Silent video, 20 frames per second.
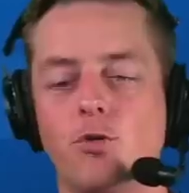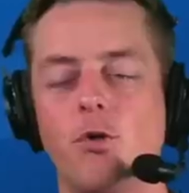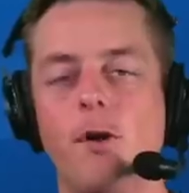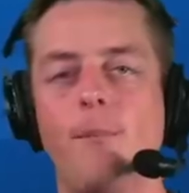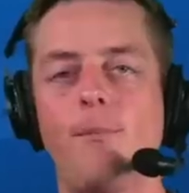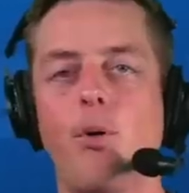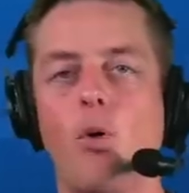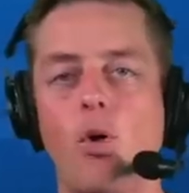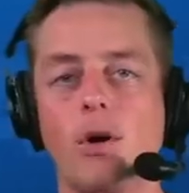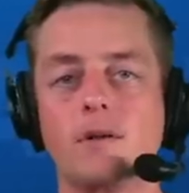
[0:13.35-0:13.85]

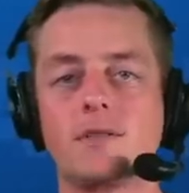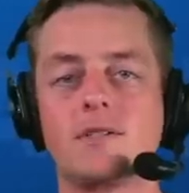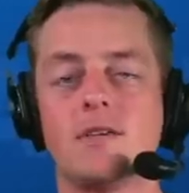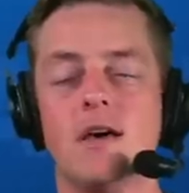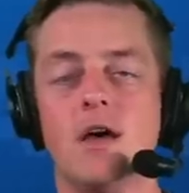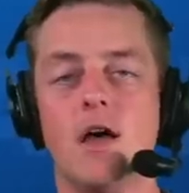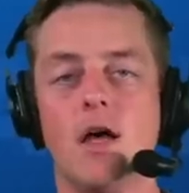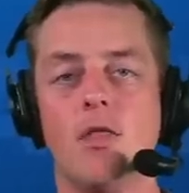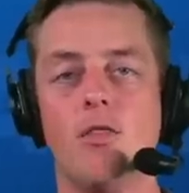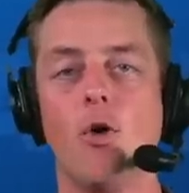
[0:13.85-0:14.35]
reports,
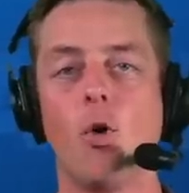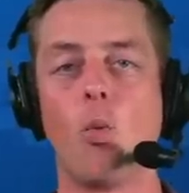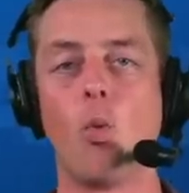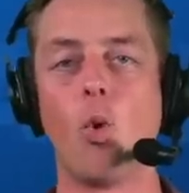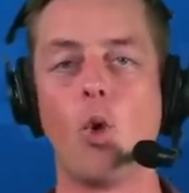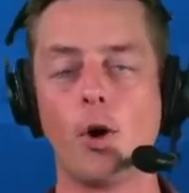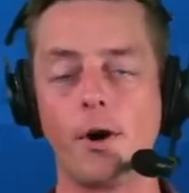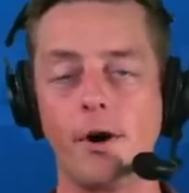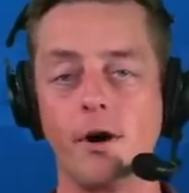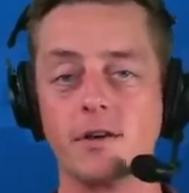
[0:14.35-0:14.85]
the
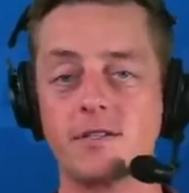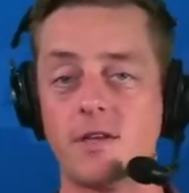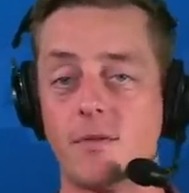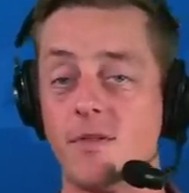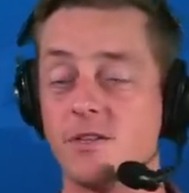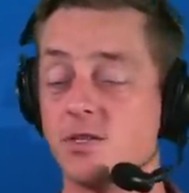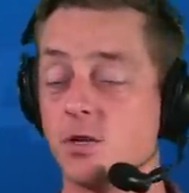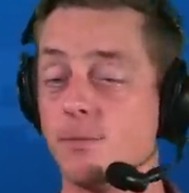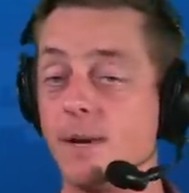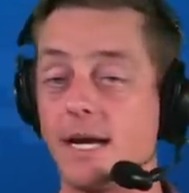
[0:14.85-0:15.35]
Warriors, and
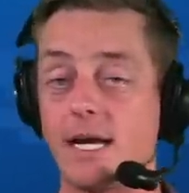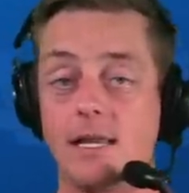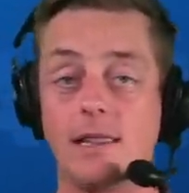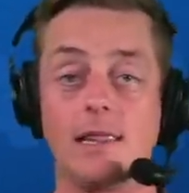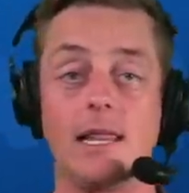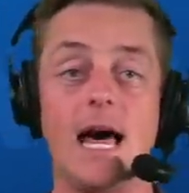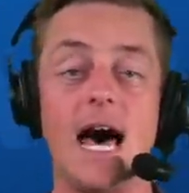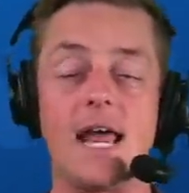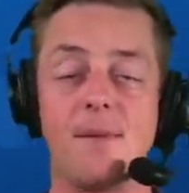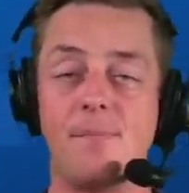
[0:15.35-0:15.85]
this will make a
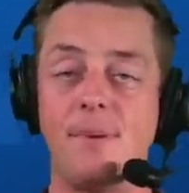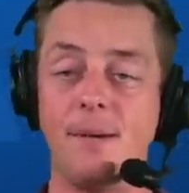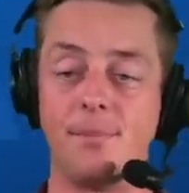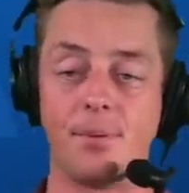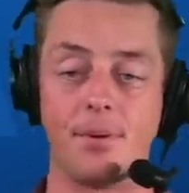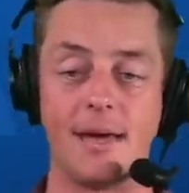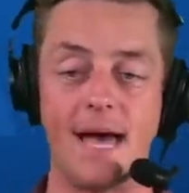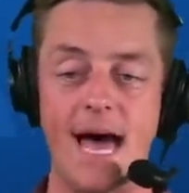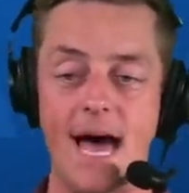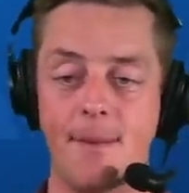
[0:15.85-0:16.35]
lot of
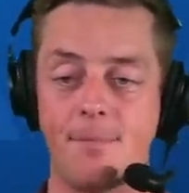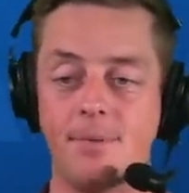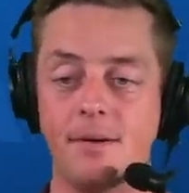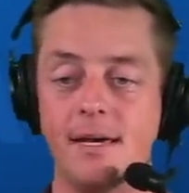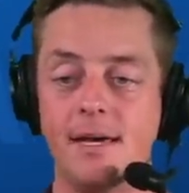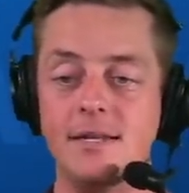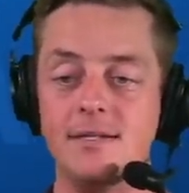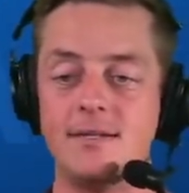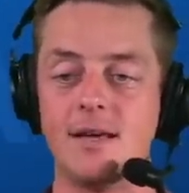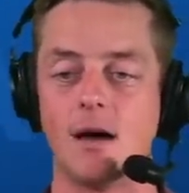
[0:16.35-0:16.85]
people happy
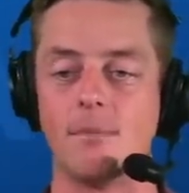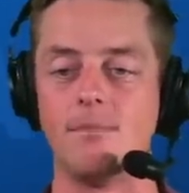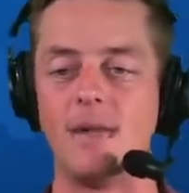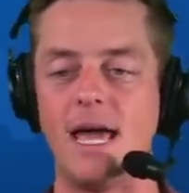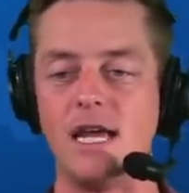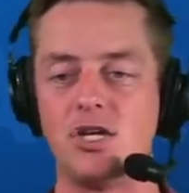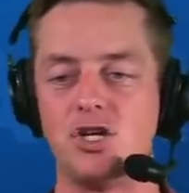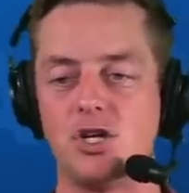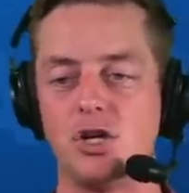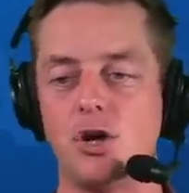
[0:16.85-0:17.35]
in Dub
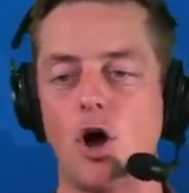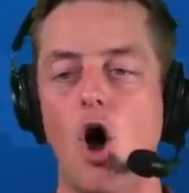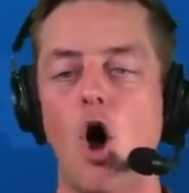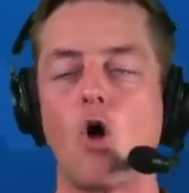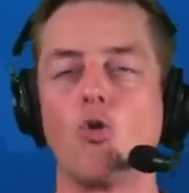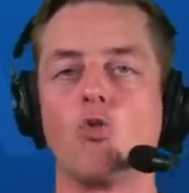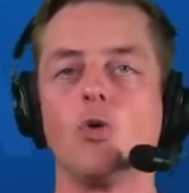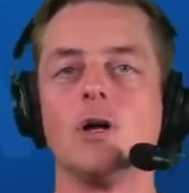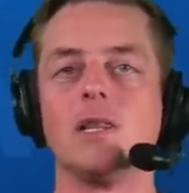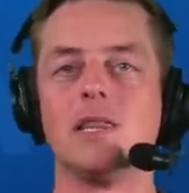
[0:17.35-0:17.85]
Nation,
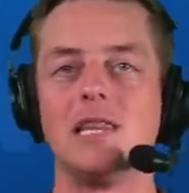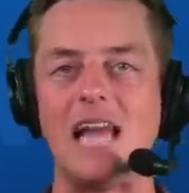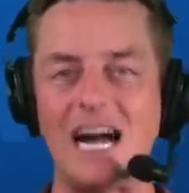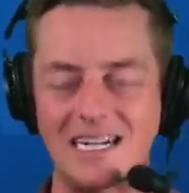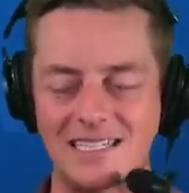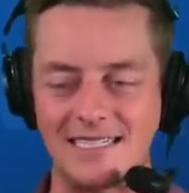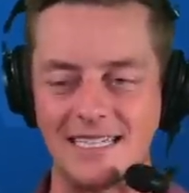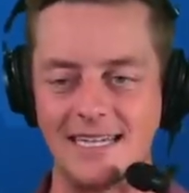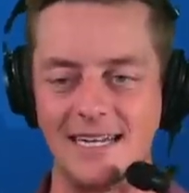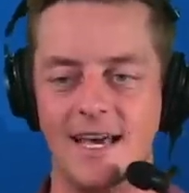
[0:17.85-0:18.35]
are
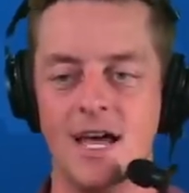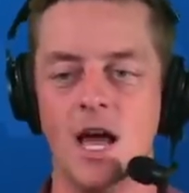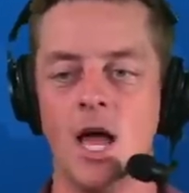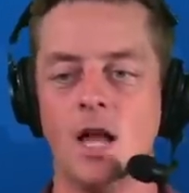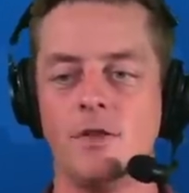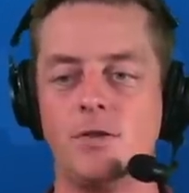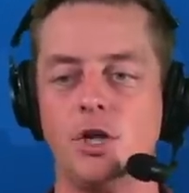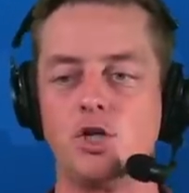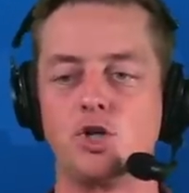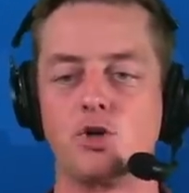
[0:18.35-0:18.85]
reluctant
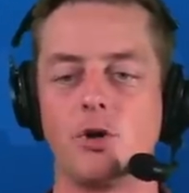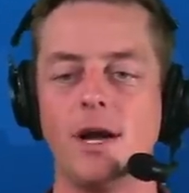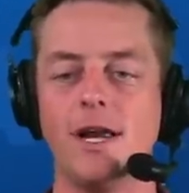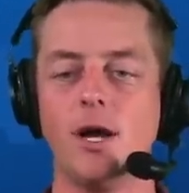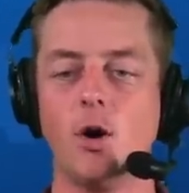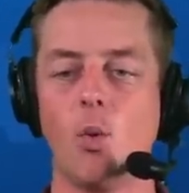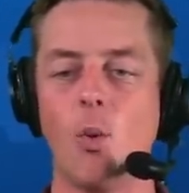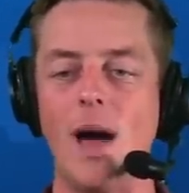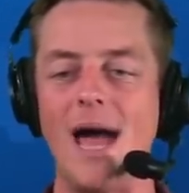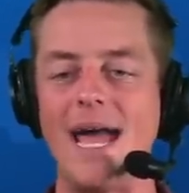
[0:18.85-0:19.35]
to trade
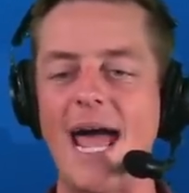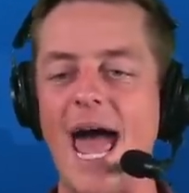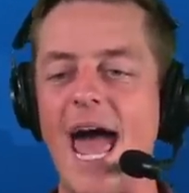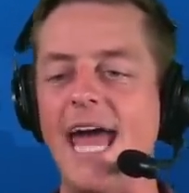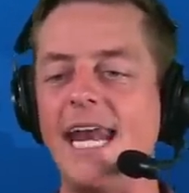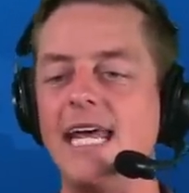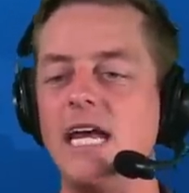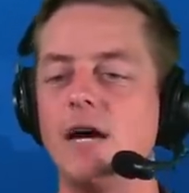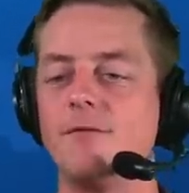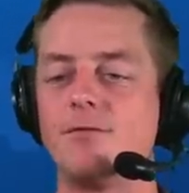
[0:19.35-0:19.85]
away
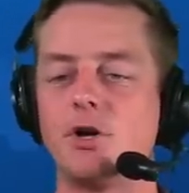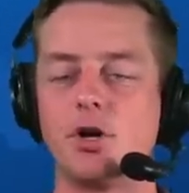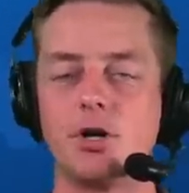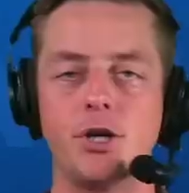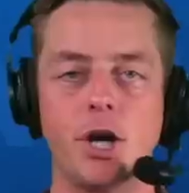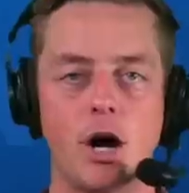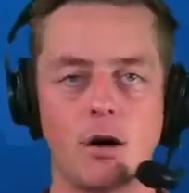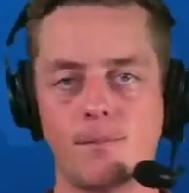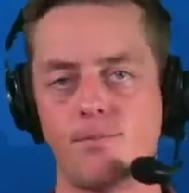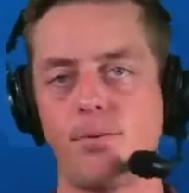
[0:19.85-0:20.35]
any of their
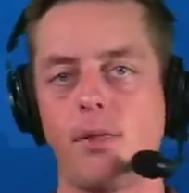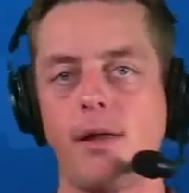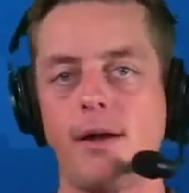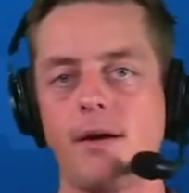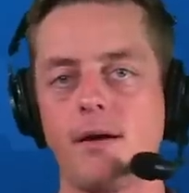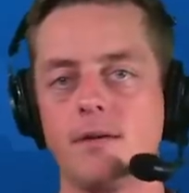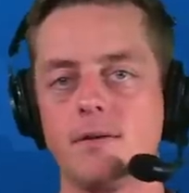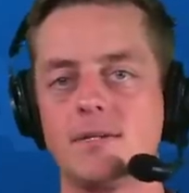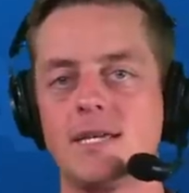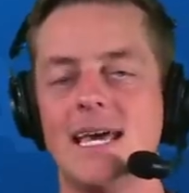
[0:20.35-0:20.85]
young
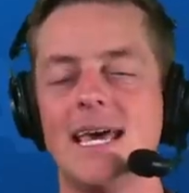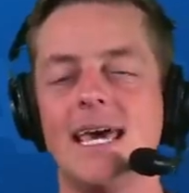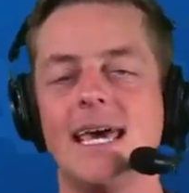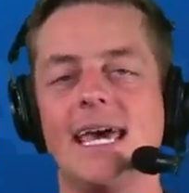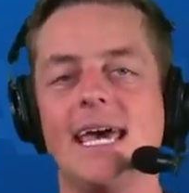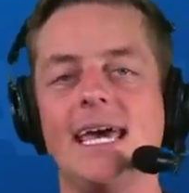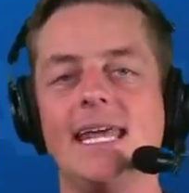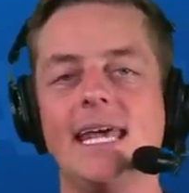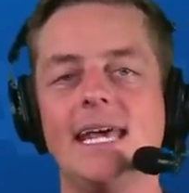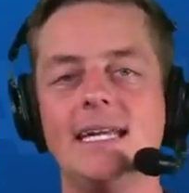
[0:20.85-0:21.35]
players
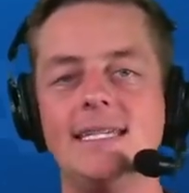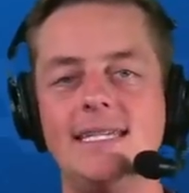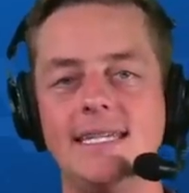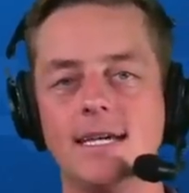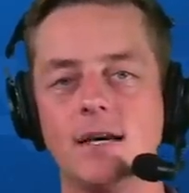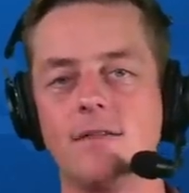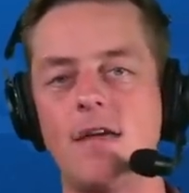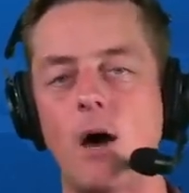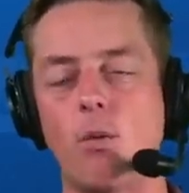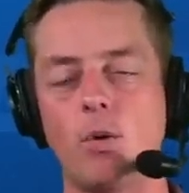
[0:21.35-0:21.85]
in a
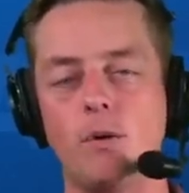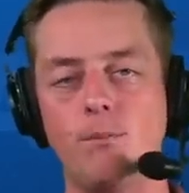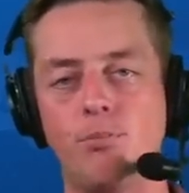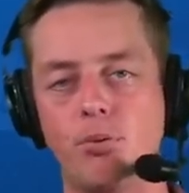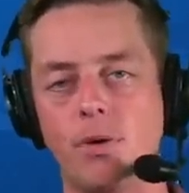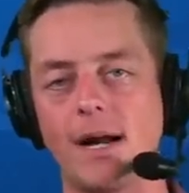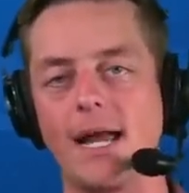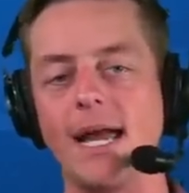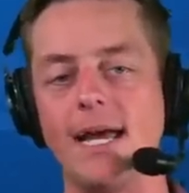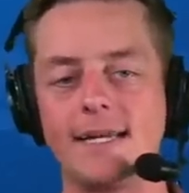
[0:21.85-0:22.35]
deal that would
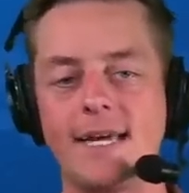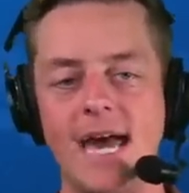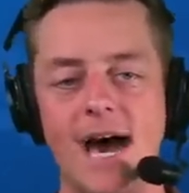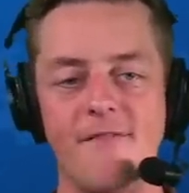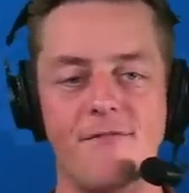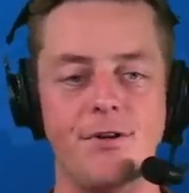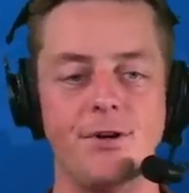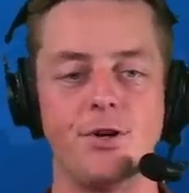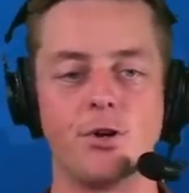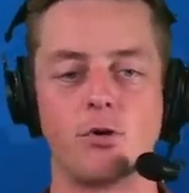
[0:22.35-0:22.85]
bring in
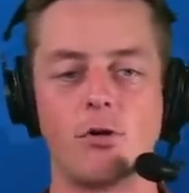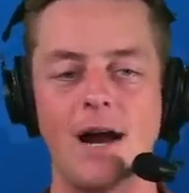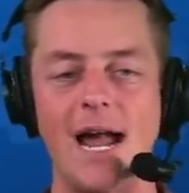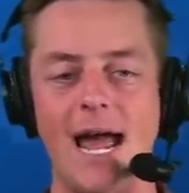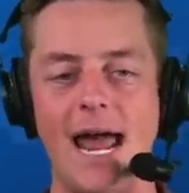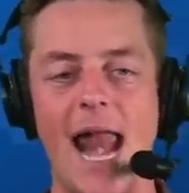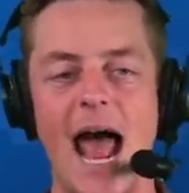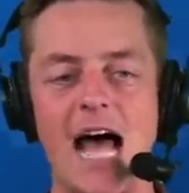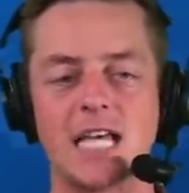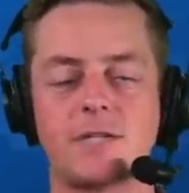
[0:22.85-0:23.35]
Kevin
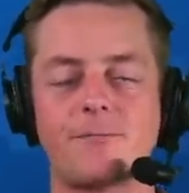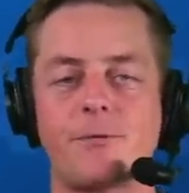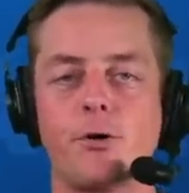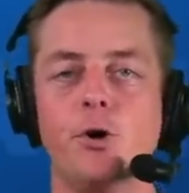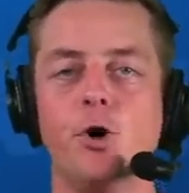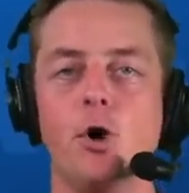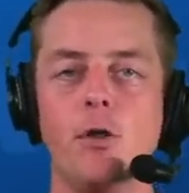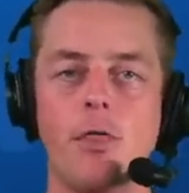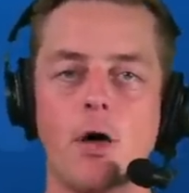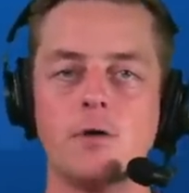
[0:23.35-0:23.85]
Durant. As for
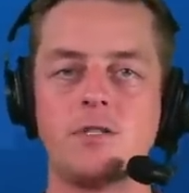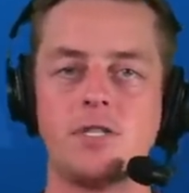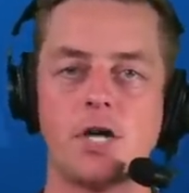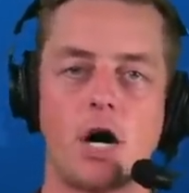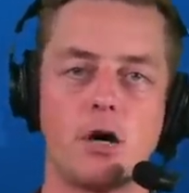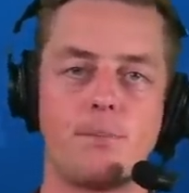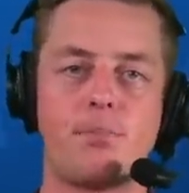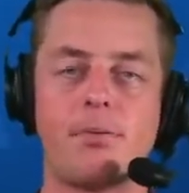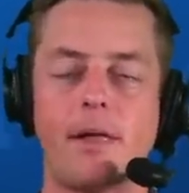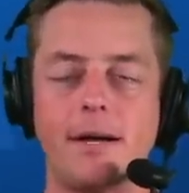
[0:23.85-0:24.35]
who those
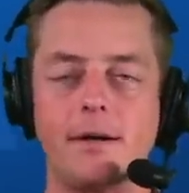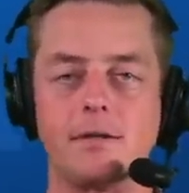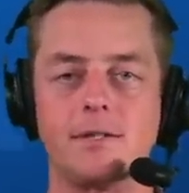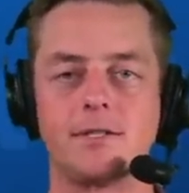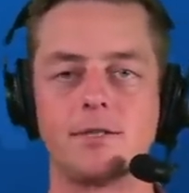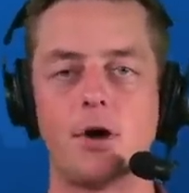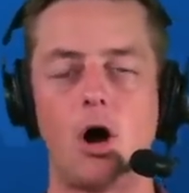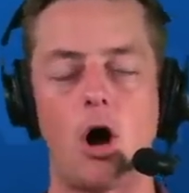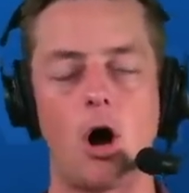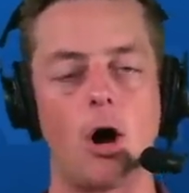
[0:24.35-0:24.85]
young
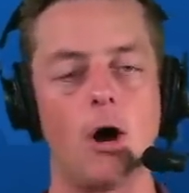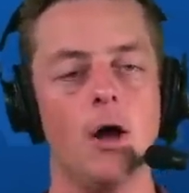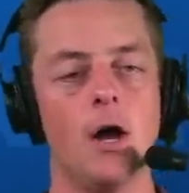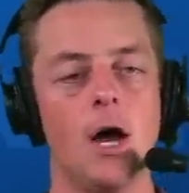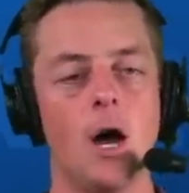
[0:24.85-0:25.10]
players are,